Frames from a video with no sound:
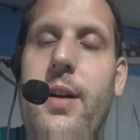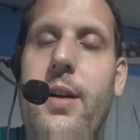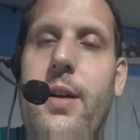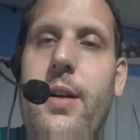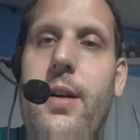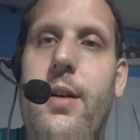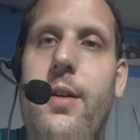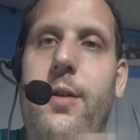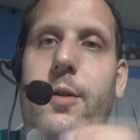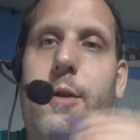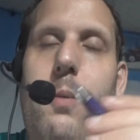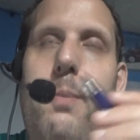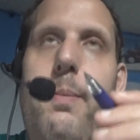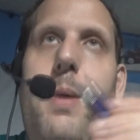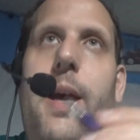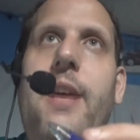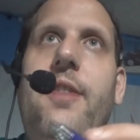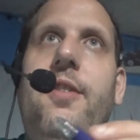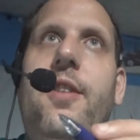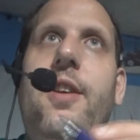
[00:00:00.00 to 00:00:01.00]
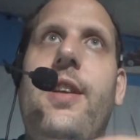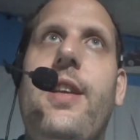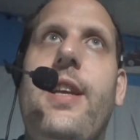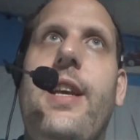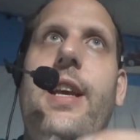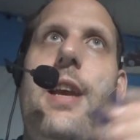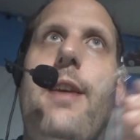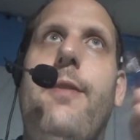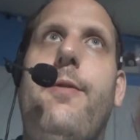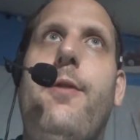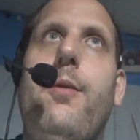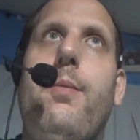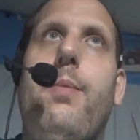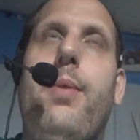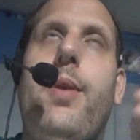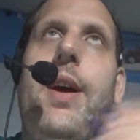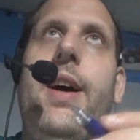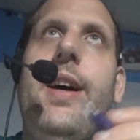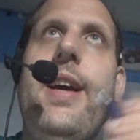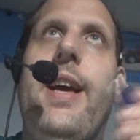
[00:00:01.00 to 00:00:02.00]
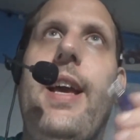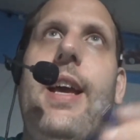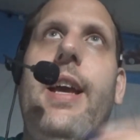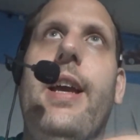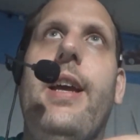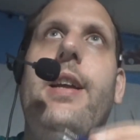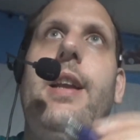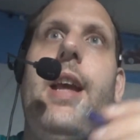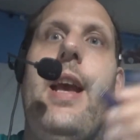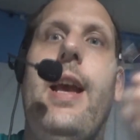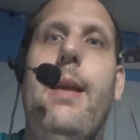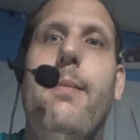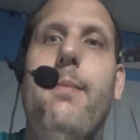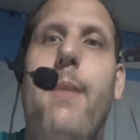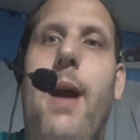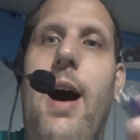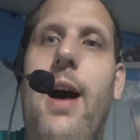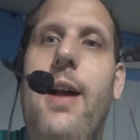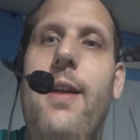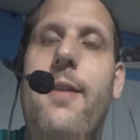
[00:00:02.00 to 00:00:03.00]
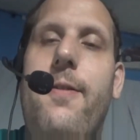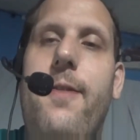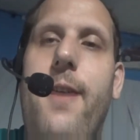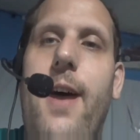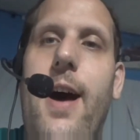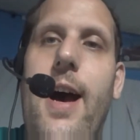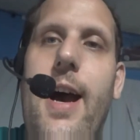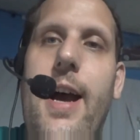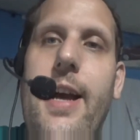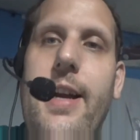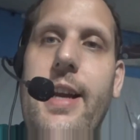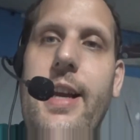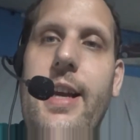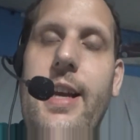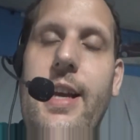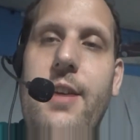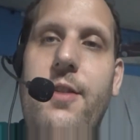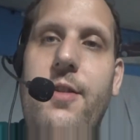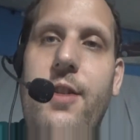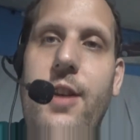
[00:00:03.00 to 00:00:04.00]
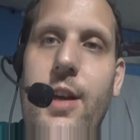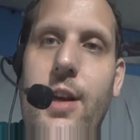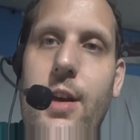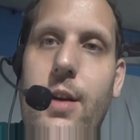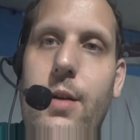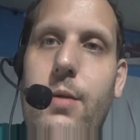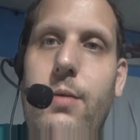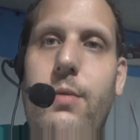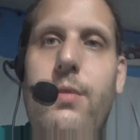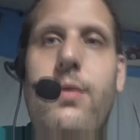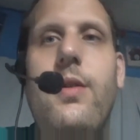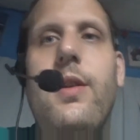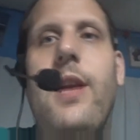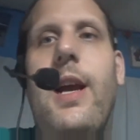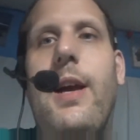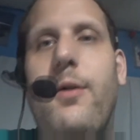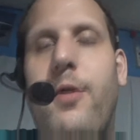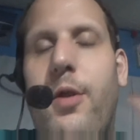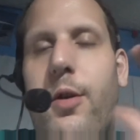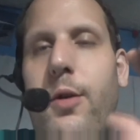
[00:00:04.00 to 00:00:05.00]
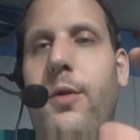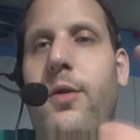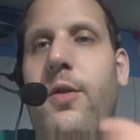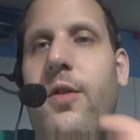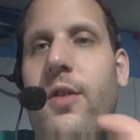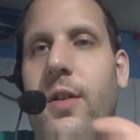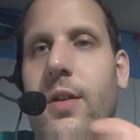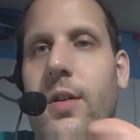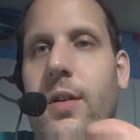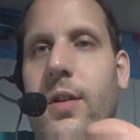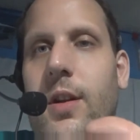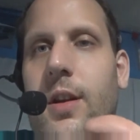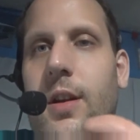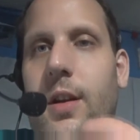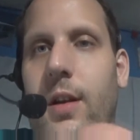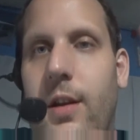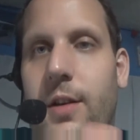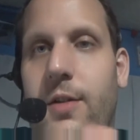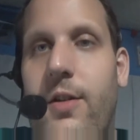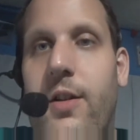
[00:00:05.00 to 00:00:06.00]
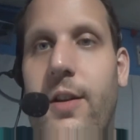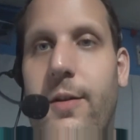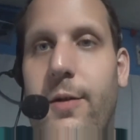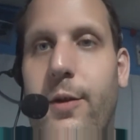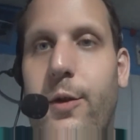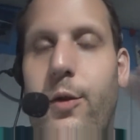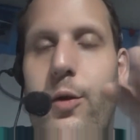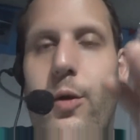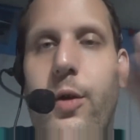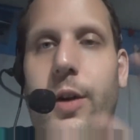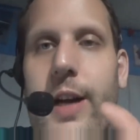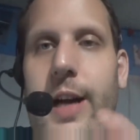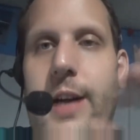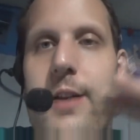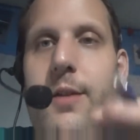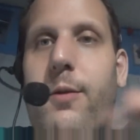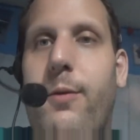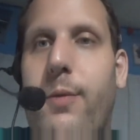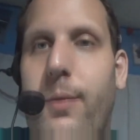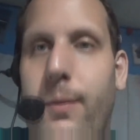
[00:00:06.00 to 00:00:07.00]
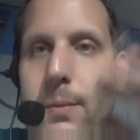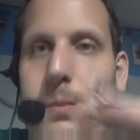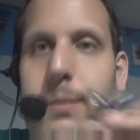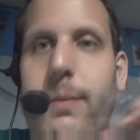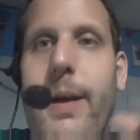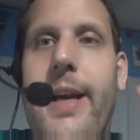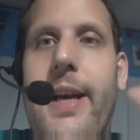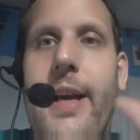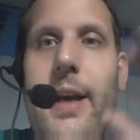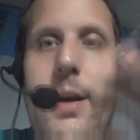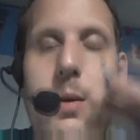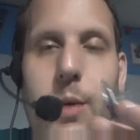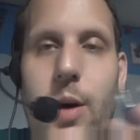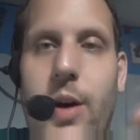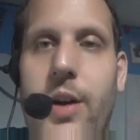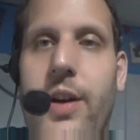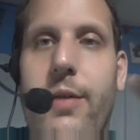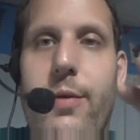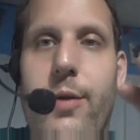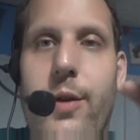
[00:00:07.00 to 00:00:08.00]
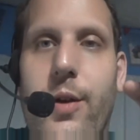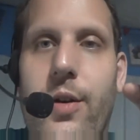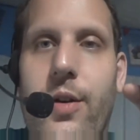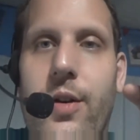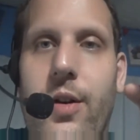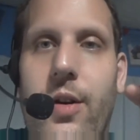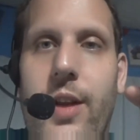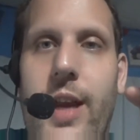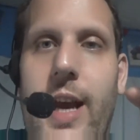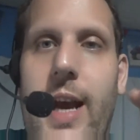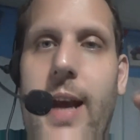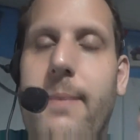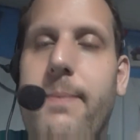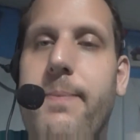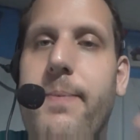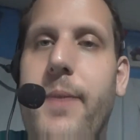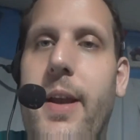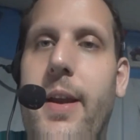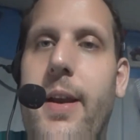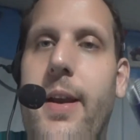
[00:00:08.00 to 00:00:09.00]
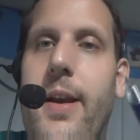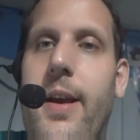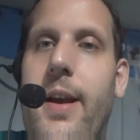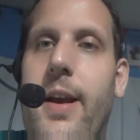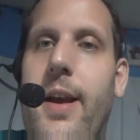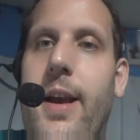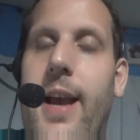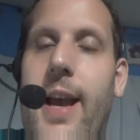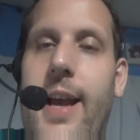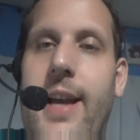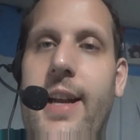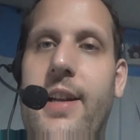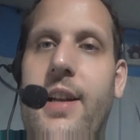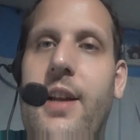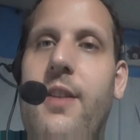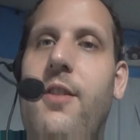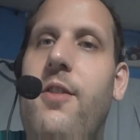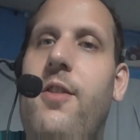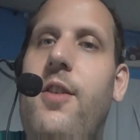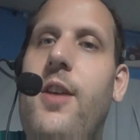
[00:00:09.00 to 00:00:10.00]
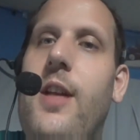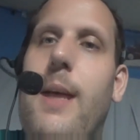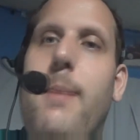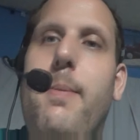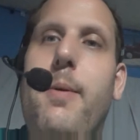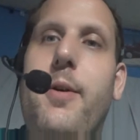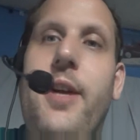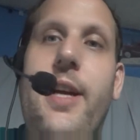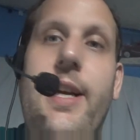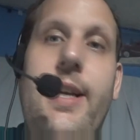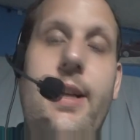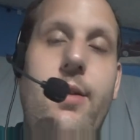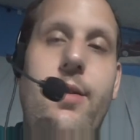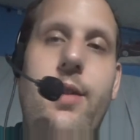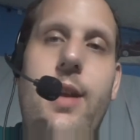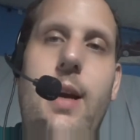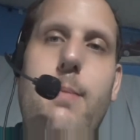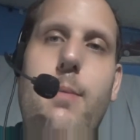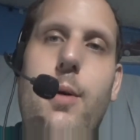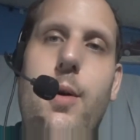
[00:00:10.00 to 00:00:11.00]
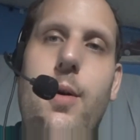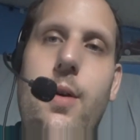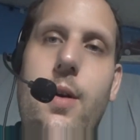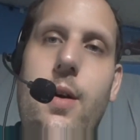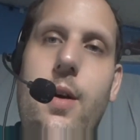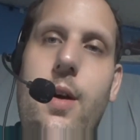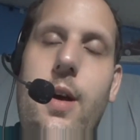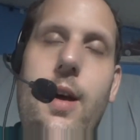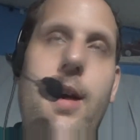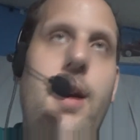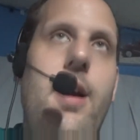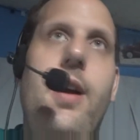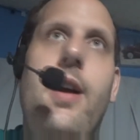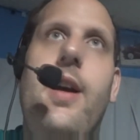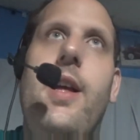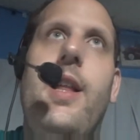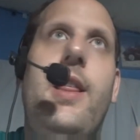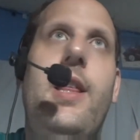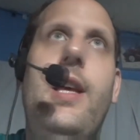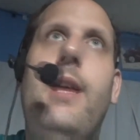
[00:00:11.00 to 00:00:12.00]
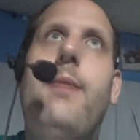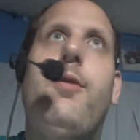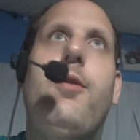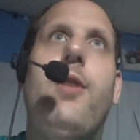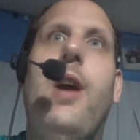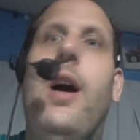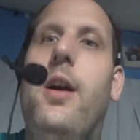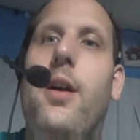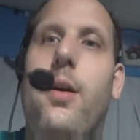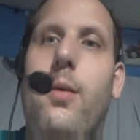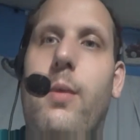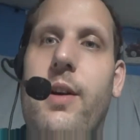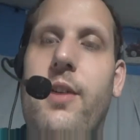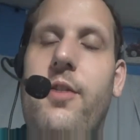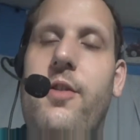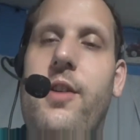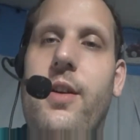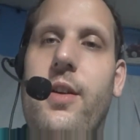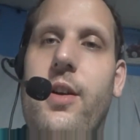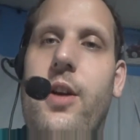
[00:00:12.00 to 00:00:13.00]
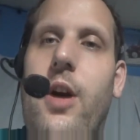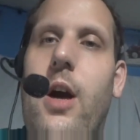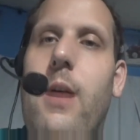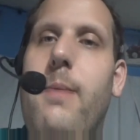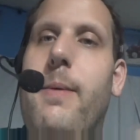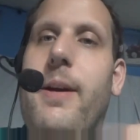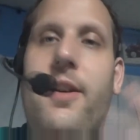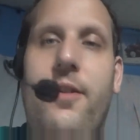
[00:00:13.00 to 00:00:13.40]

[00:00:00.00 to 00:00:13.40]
if you plug in a modified ECU, now Tunes is a different story. That's making it run different and all that. And it doesn't see that particular number, thieves are not going to want to steal the car because the car's not going to start.